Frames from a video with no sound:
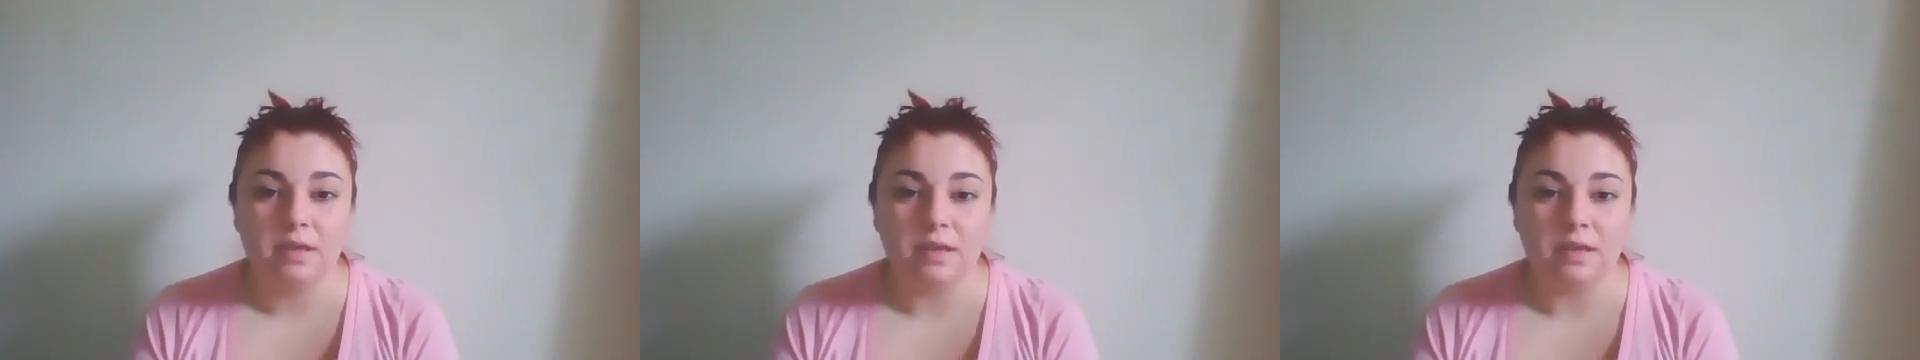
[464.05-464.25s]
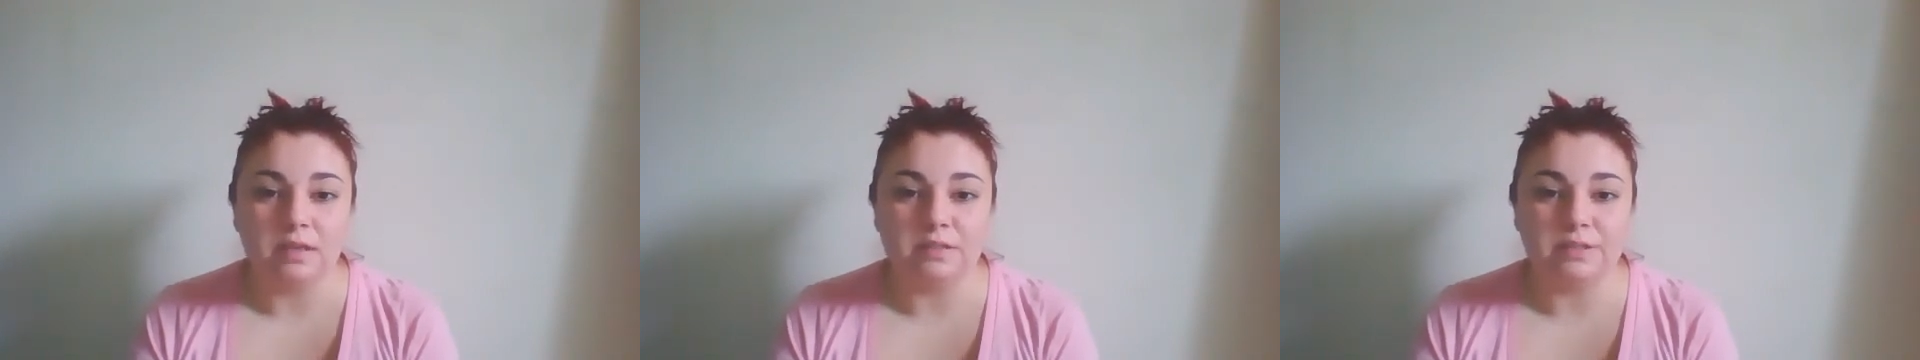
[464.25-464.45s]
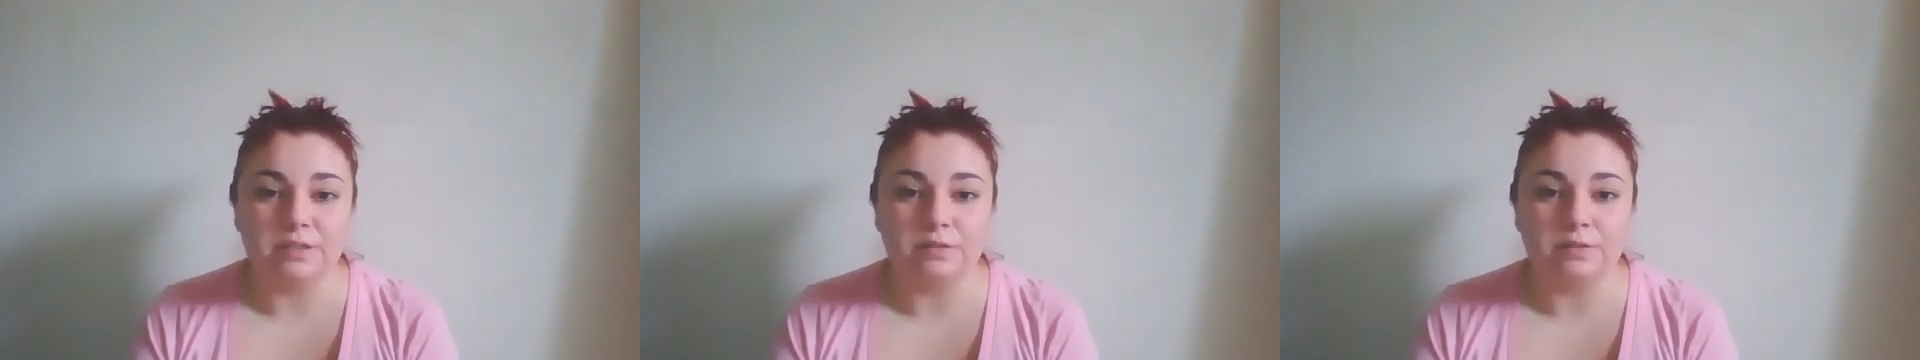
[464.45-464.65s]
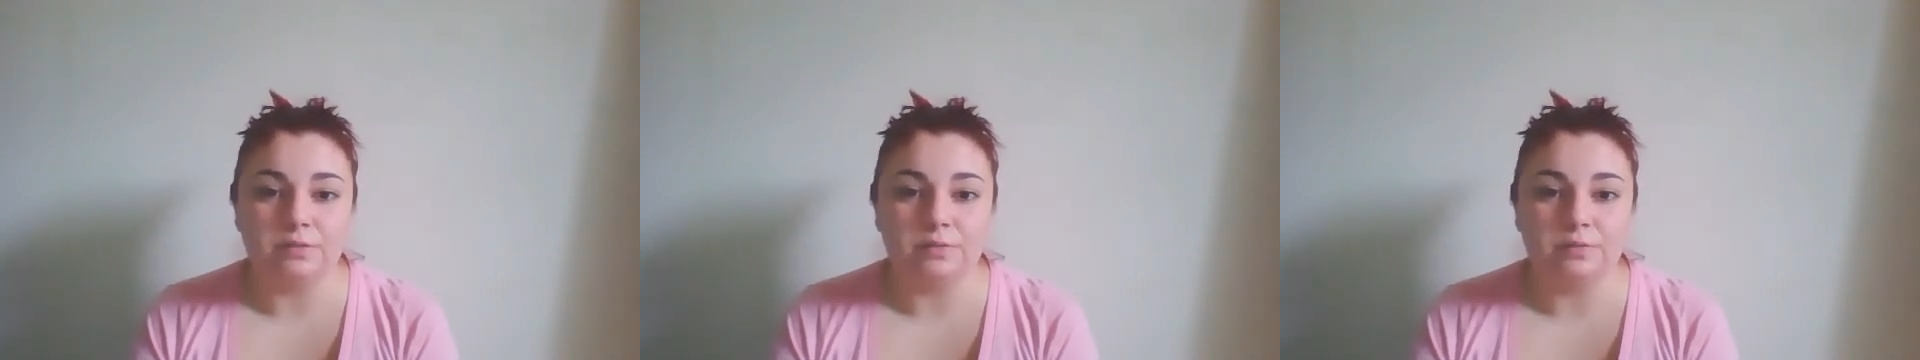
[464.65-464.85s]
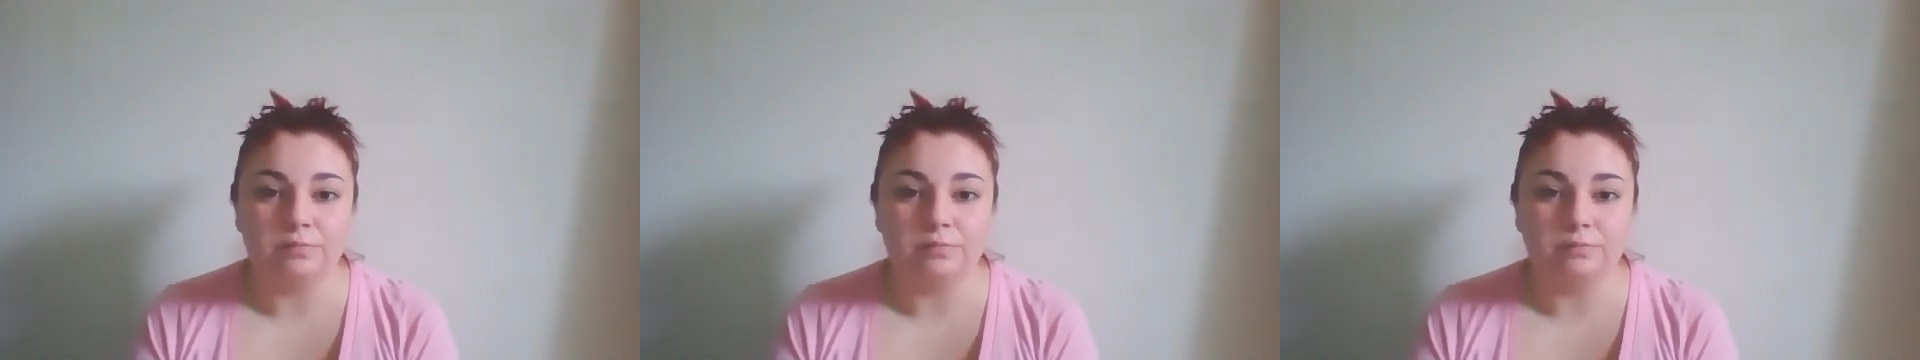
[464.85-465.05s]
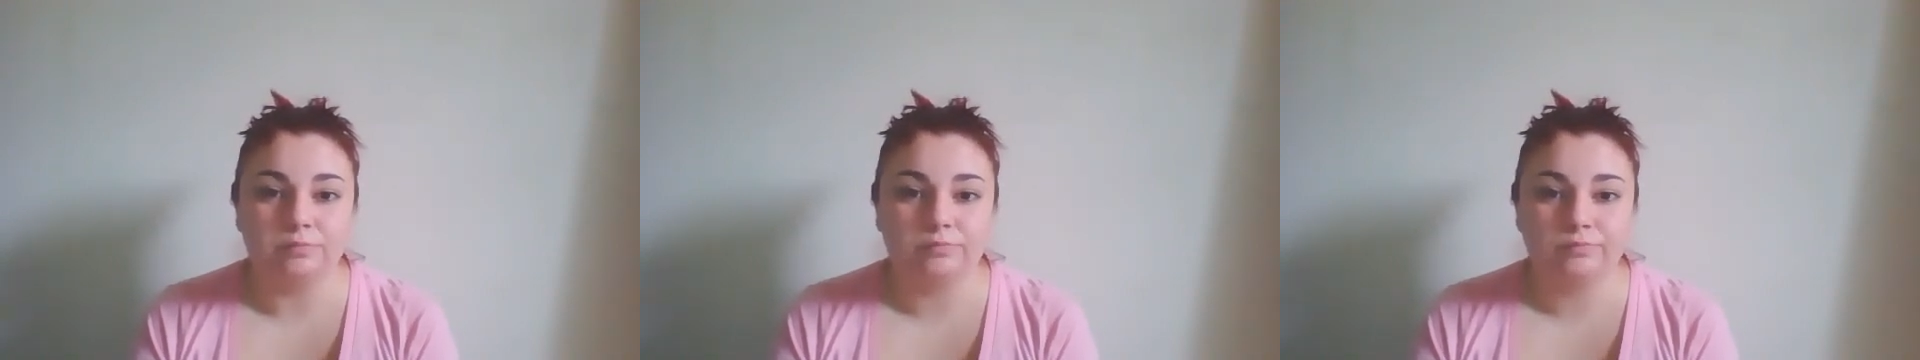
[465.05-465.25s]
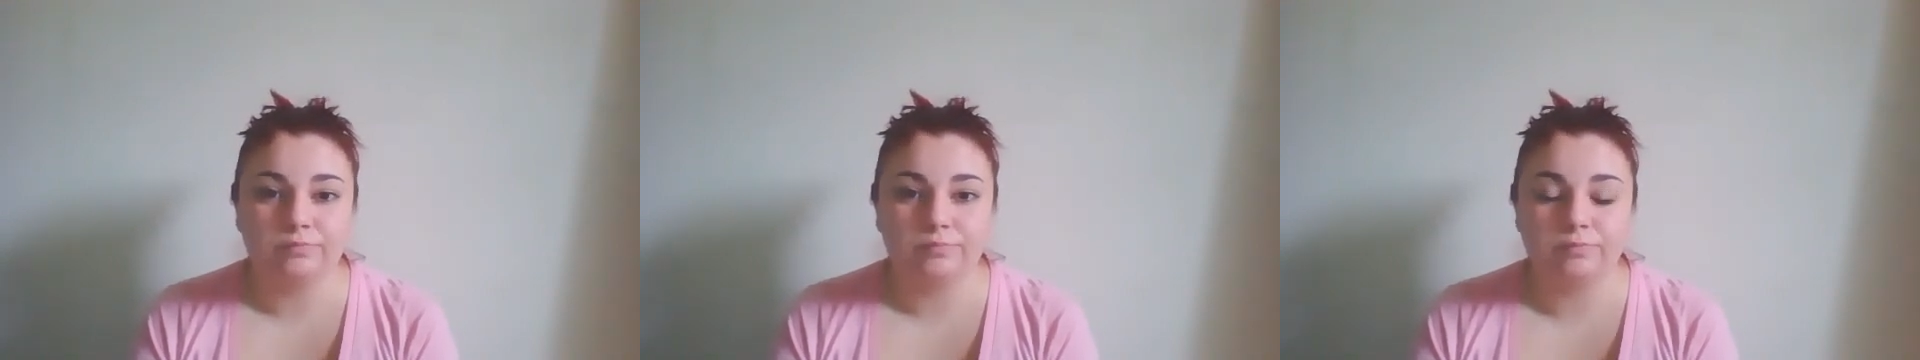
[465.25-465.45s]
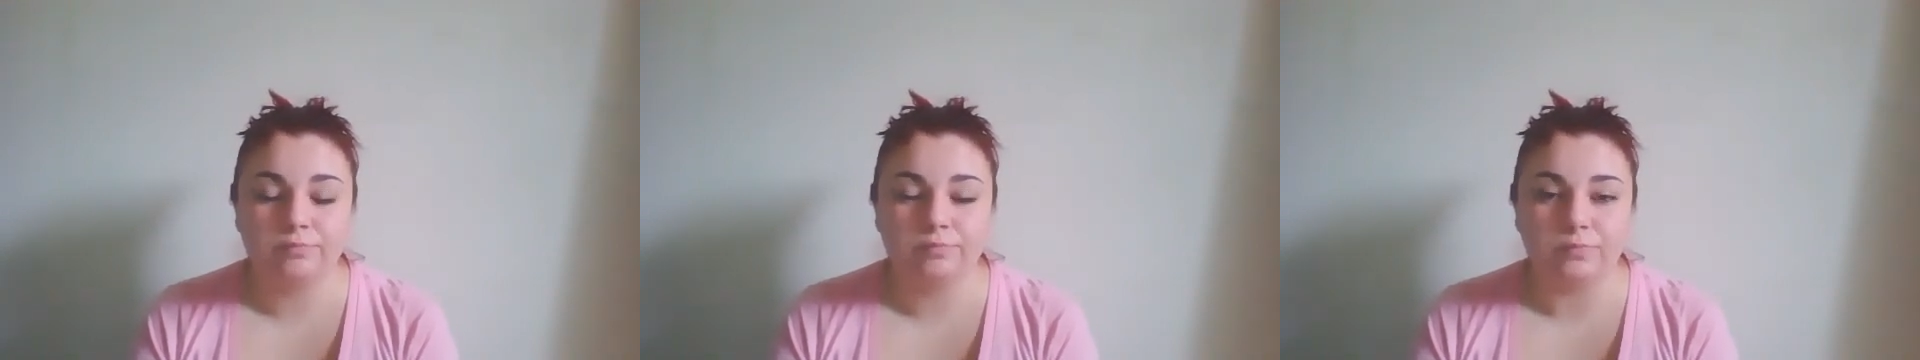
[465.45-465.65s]
until
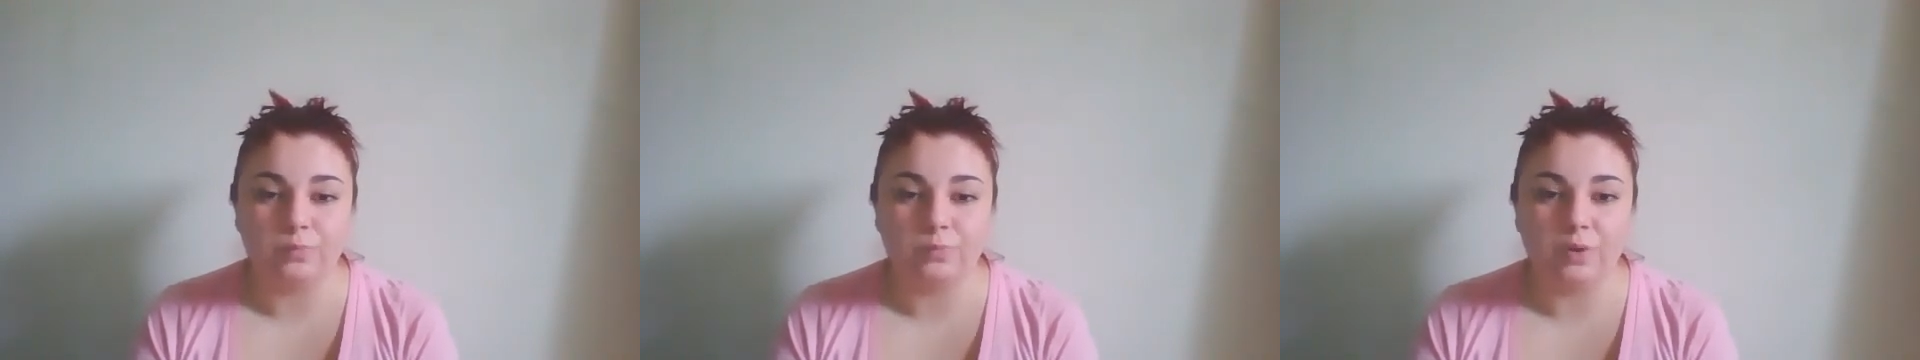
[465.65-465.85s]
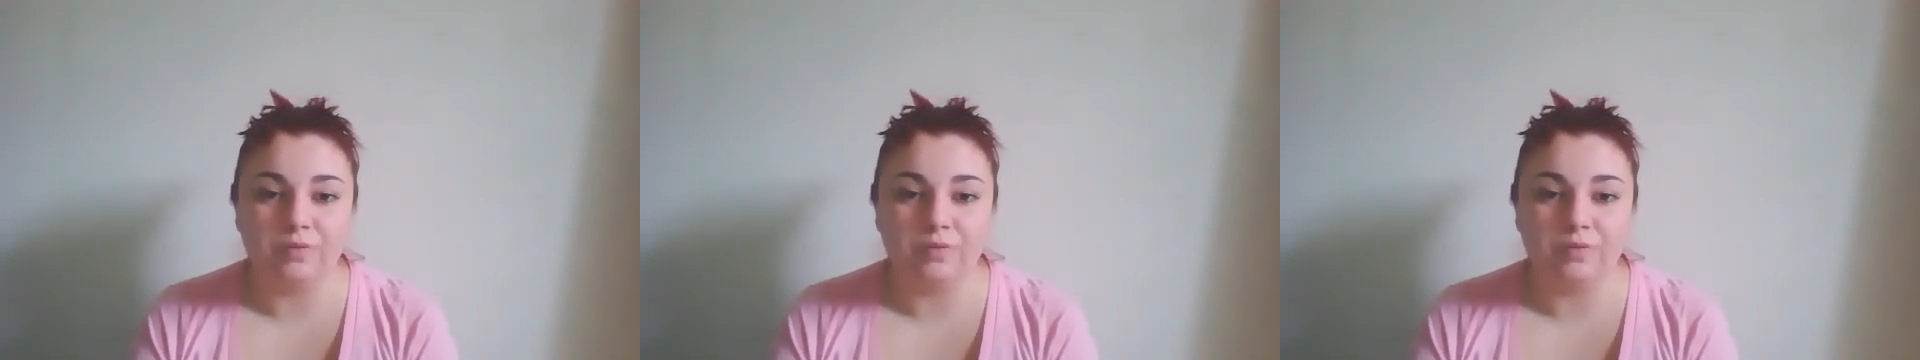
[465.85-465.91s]
we